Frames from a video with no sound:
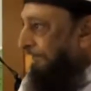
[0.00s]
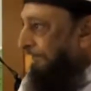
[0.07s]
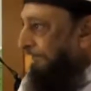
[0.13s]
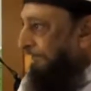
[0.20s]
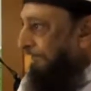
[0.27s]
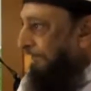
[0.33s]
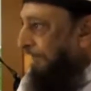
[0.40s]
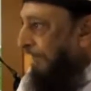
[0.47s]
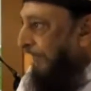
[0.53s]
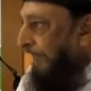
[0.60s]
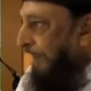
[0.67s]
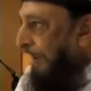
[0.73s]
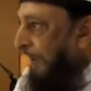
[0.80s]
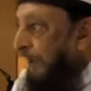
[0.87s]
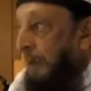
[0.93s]
Hmm?
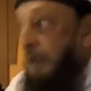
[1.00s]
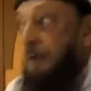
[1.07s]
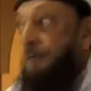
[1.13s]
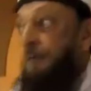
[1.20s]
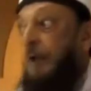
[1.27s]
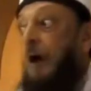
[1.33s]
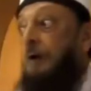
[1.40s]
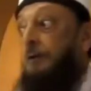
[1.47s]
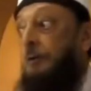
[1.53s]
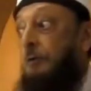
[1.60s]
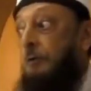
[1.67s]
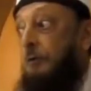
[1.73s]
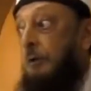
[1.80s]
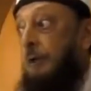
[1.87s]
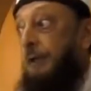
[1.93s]
It's not
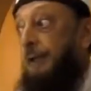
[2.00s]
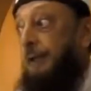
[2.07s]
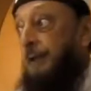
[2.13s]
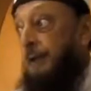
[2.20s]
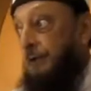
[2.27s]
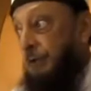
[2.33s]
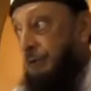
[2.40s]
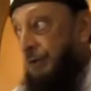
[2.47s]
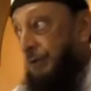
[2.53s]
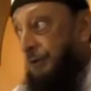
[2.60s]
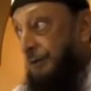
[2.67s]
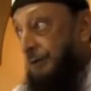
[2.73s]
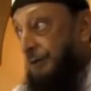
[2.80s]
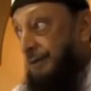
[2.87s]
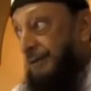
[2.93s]
only
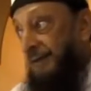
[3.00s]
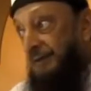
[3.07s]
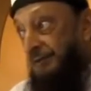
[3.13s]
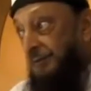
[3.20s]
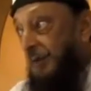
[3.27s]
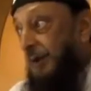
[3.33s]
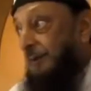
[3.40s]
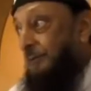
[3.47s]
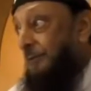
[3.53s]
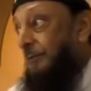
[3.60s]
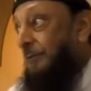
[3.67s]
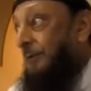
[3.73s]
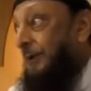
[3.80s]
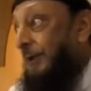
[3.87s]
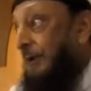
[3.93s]
shirk, it's not
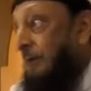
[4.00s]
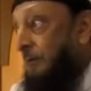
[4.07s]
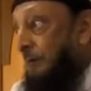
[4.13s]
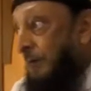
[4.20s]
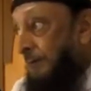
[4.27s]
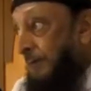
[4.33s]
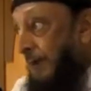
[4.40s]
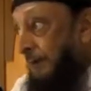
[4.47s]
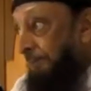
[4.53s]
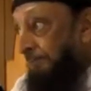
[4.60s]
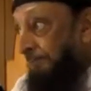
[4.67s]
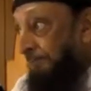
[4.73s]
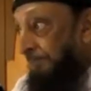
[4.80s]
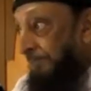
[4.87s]
only riba,